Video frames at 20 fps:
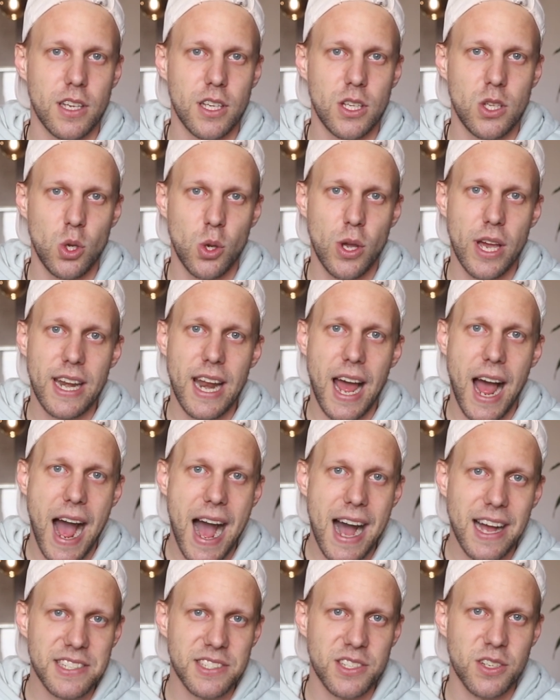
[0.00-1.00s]
you can
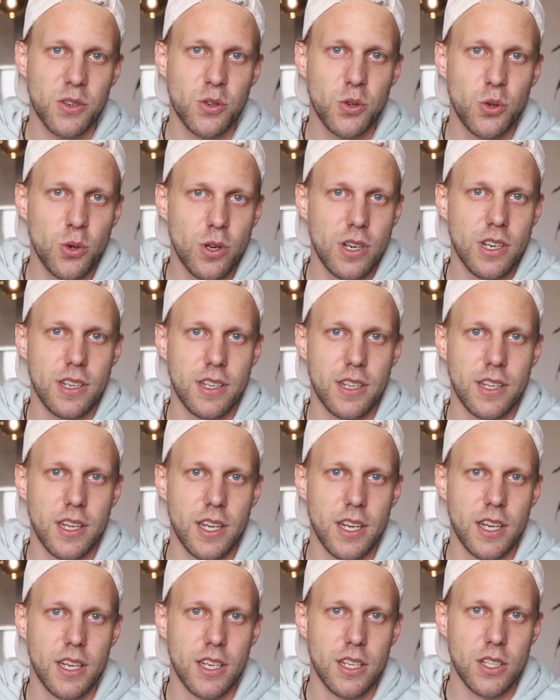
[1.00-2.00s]
ask Google
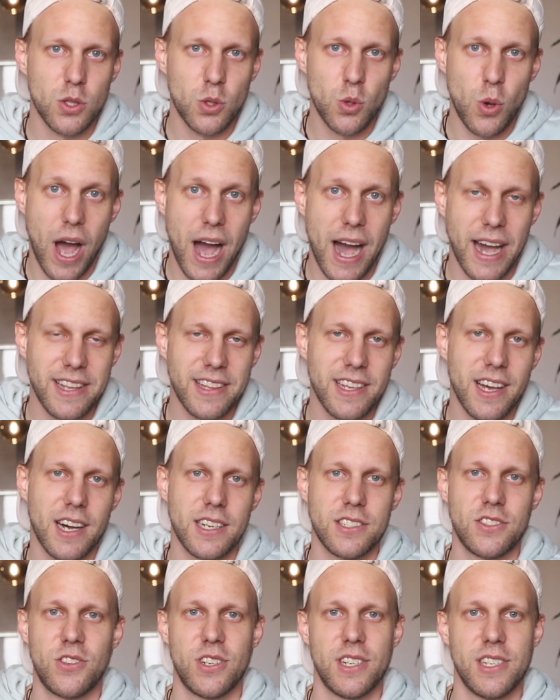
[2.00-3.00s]
to hide the
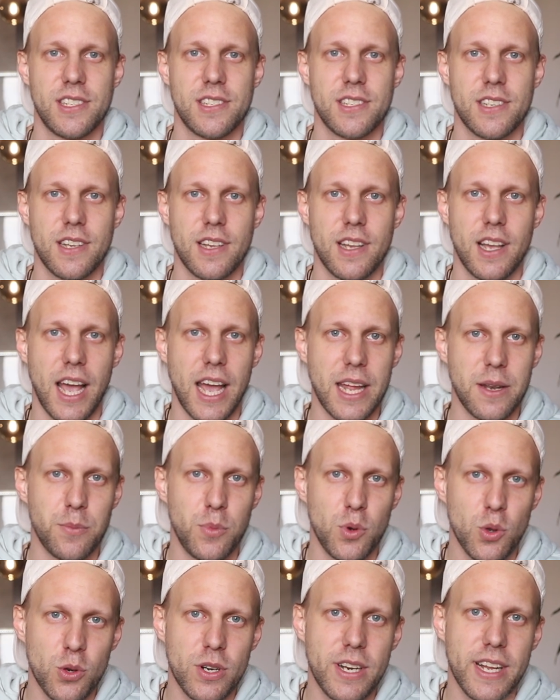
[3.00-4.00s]
address and
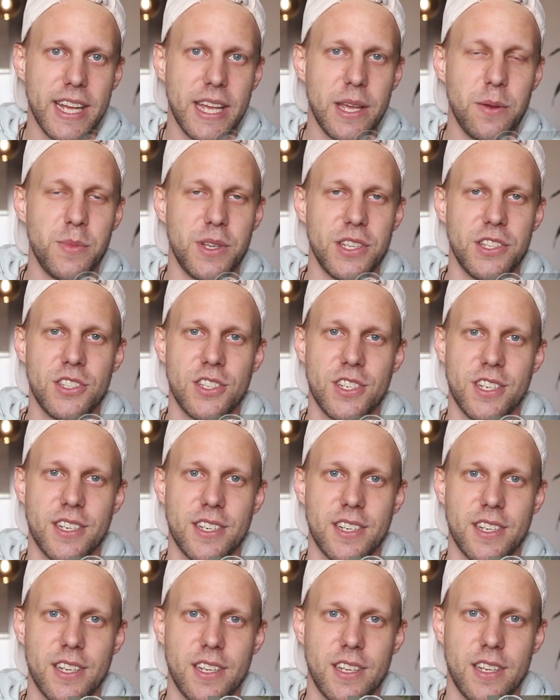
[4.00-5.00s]
blur the image.
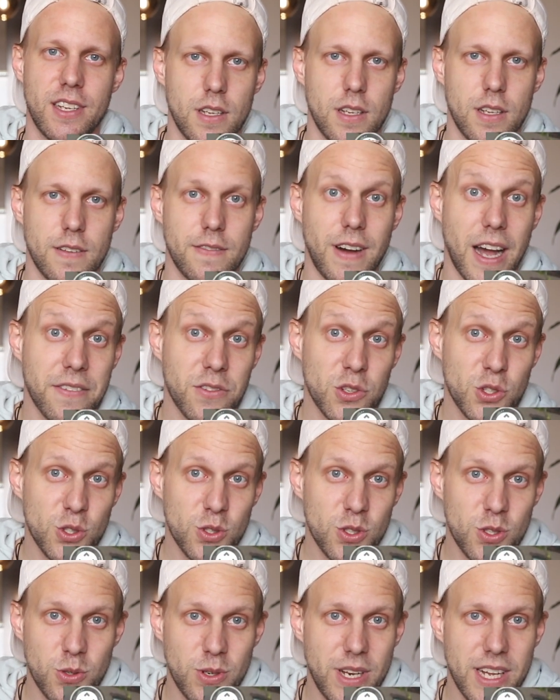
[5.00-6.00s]
Why would you
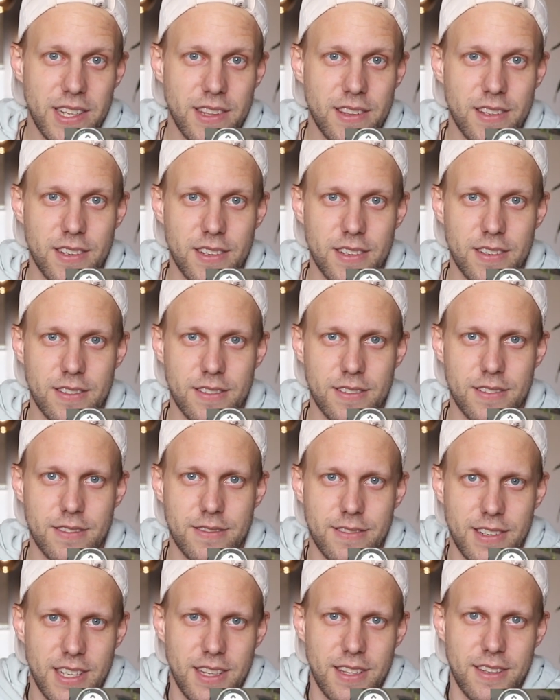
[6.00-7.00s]
do that?
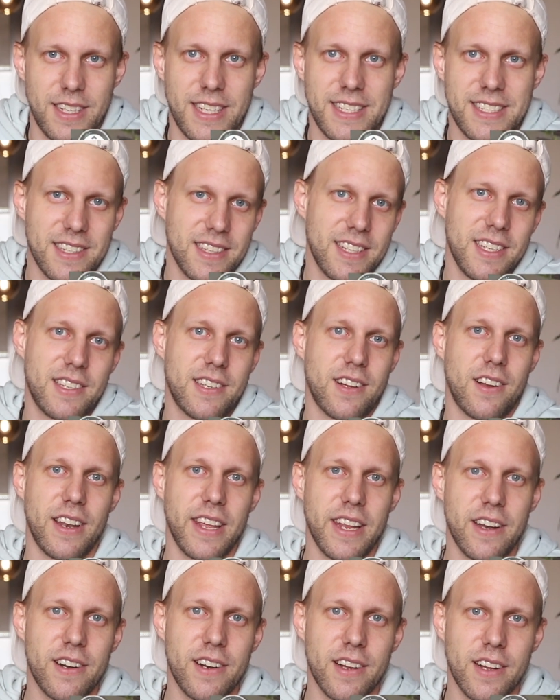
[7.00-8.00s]
Well, isn't it
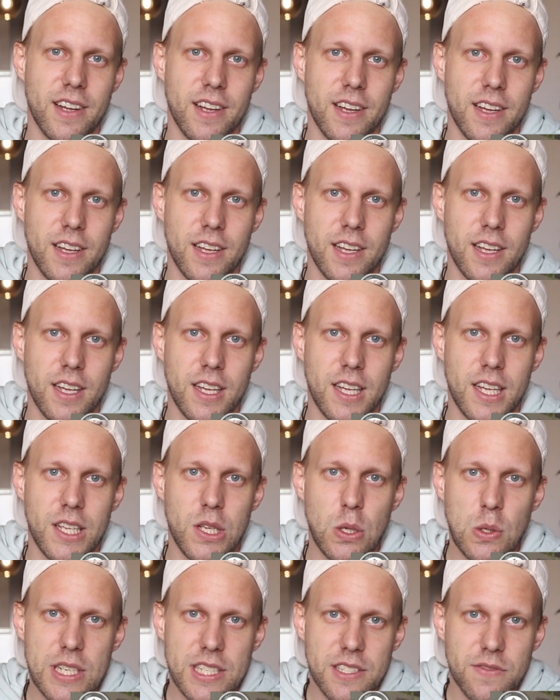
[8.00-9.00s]
clear?
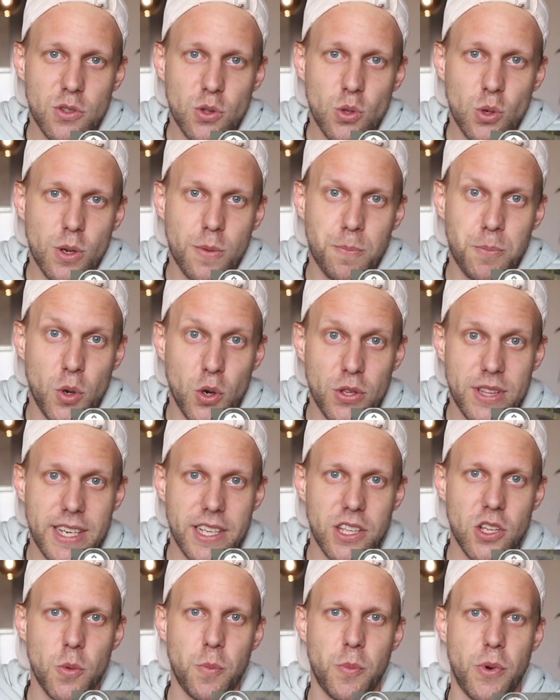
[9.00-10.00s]
You just want to
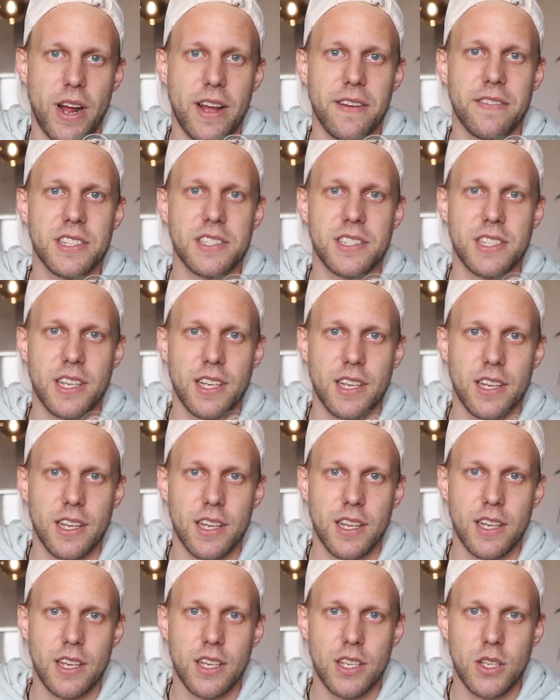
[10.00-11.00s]
protect your privacy.
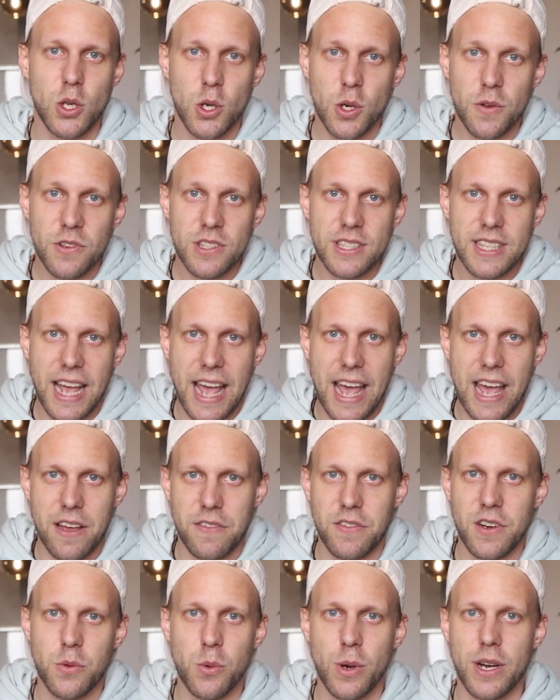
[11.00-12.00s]
You don't want
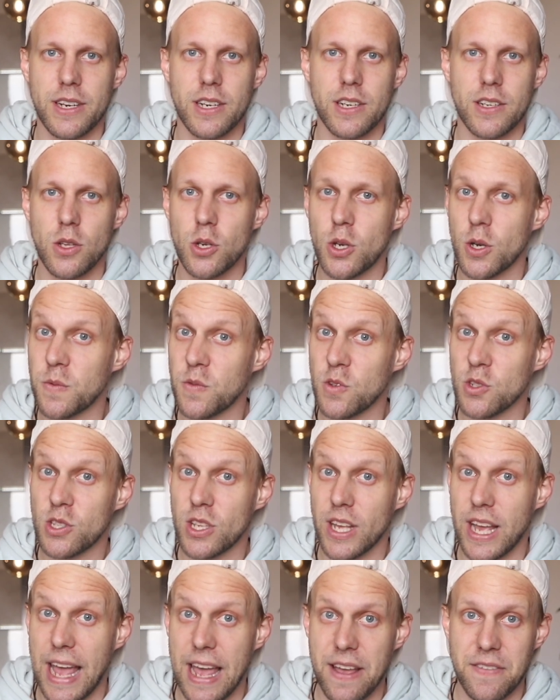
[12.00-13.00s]
everyone, you don't want
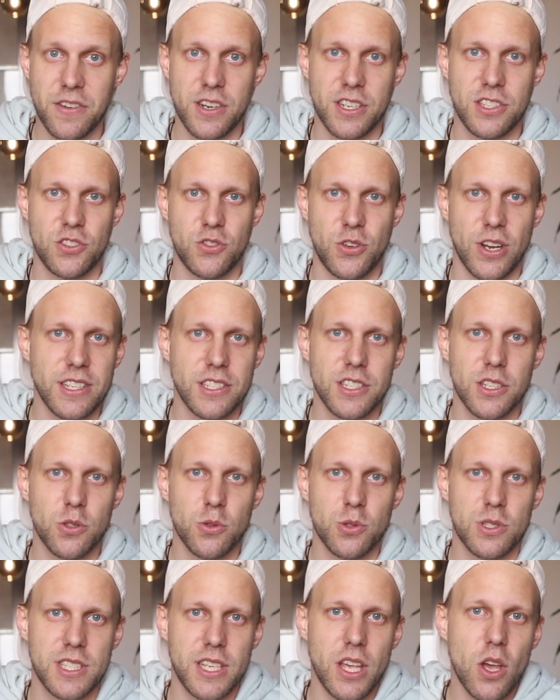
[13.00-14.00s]
every stranger
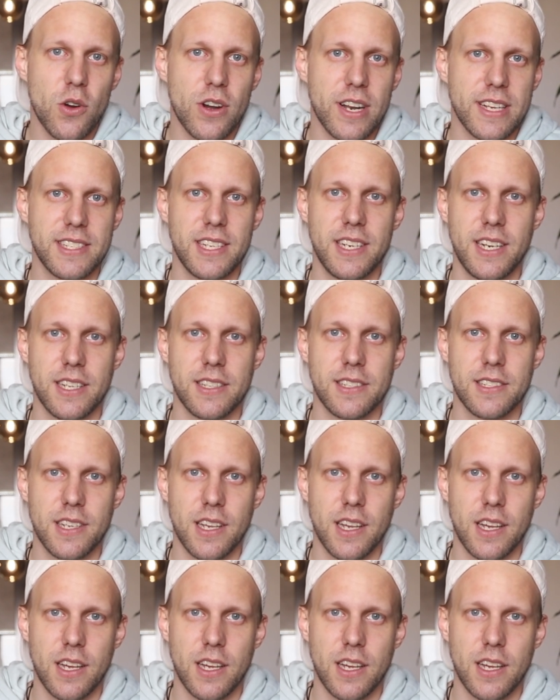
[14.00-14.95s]
to see your residence.